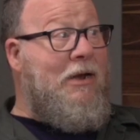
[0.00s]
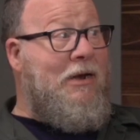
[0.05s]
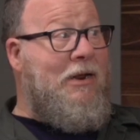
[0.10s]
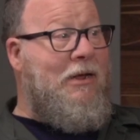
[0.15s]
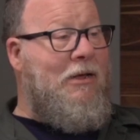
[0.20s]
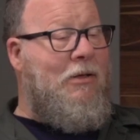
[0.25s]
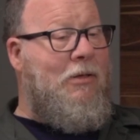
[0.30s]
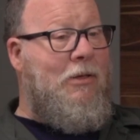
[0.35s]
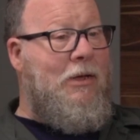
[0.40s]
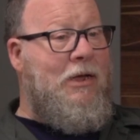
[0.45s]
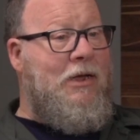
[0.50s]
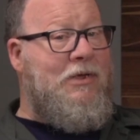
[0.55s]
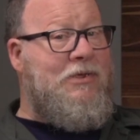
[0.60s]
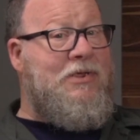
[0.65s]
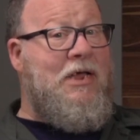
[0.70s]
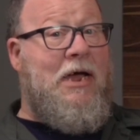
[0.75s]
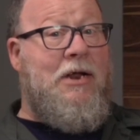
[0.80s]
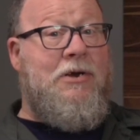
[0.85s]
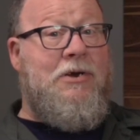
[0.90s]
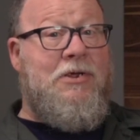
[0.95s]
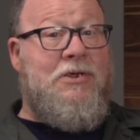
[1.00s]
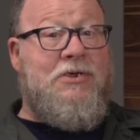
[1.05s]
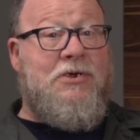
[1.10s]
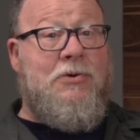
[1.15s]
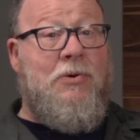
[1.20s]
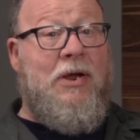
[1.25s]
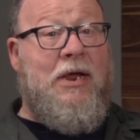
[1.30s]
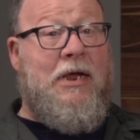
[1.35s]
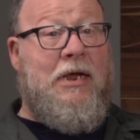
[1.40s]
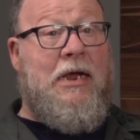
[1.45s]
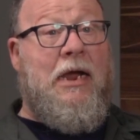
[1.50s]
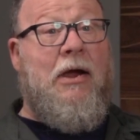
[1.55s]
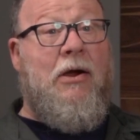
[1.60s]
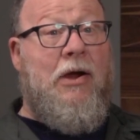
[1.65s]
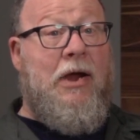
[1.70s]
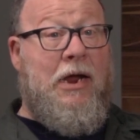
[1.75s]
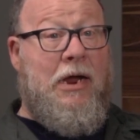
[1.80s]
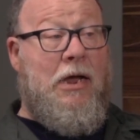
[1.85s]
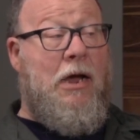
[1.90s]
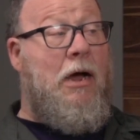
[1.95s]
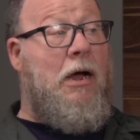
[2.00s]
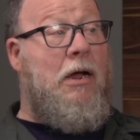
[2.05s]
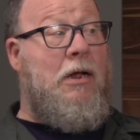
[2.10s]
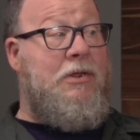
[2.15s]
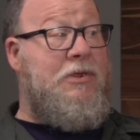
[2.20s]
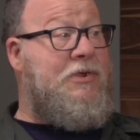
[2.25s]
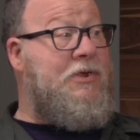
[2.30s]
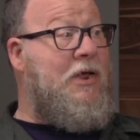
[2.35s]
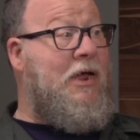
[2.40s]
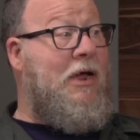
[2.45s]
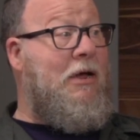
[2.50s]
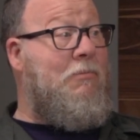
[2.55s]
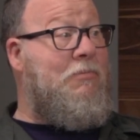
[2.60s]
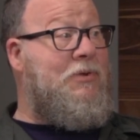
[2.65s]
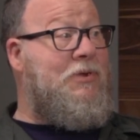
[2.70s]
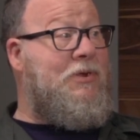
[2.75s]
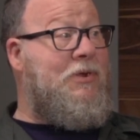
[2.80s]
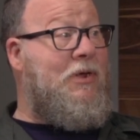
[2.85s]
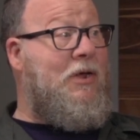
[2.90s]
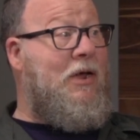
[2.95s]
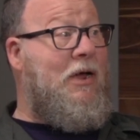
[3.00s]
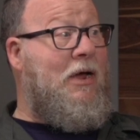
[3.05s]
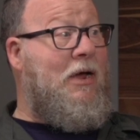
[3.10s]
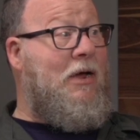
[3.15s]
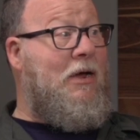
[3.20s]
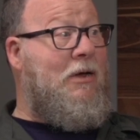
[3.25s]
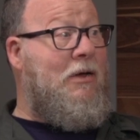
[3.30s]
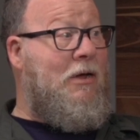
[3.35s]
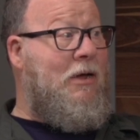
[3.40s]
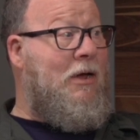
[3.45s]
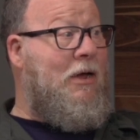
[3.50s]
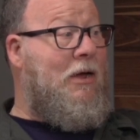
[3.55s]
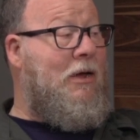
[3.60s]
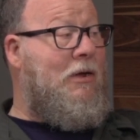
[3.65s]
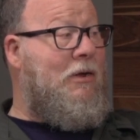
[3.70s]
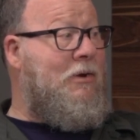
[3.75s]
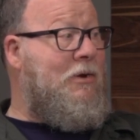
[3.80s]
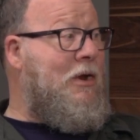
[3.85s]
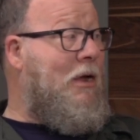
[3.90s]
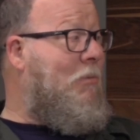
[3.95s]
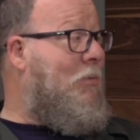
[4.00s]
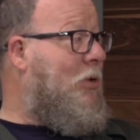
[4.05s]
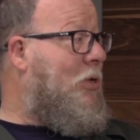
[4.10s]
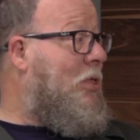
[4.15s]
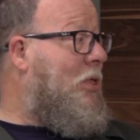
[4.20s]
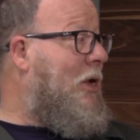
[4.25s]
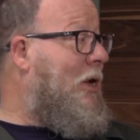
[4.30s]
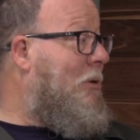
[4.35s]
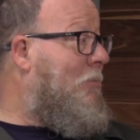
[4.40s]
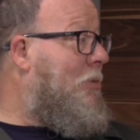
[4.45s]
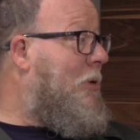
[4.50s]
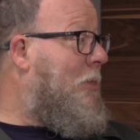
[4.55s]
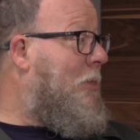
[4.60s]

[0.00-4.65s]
deal is that discrete carry concepts double clip.